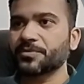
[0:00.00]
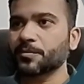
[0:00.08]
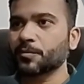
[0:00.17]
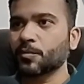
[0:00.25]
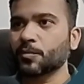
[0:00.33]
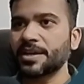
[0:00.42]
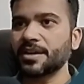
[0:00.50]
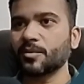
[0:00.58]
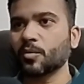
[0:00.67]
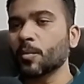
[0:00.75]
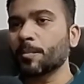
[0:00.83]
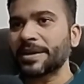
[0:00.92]
One
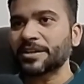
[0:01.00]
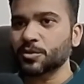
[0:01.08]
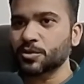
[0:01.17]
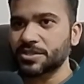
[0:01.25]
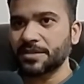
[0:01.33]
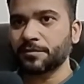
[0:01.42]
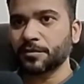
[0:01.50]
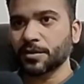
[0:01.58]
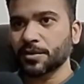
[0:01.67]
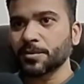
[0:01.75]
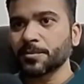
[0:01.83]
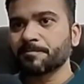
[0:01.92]
open question for
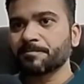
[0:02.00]
you.